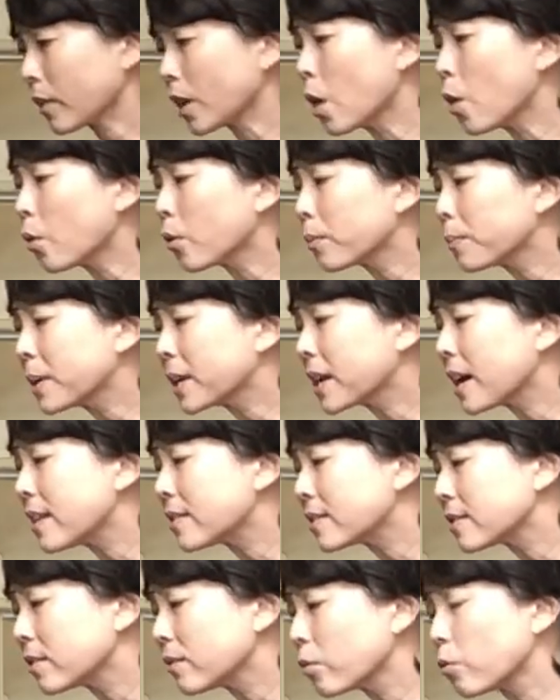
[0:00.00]
Oh,
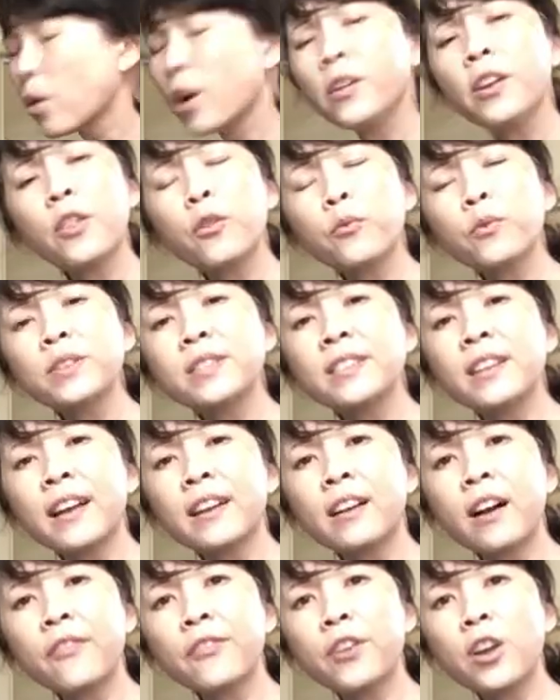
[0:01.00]
because another reason I
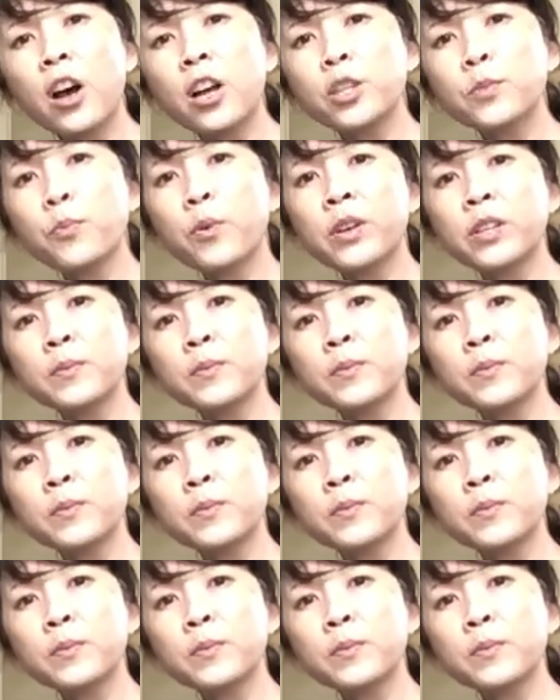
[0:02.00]
got the Osprey